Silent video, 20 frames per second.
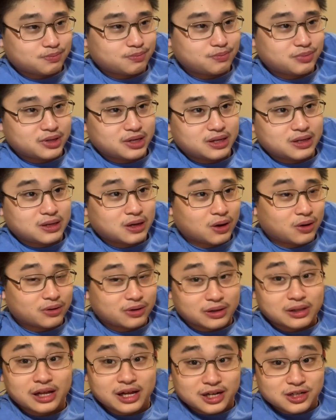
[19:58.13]
be
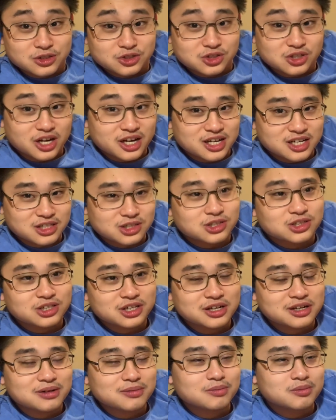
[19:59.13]
on like a giant
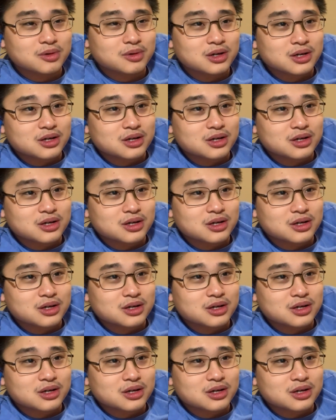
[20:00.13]
ship.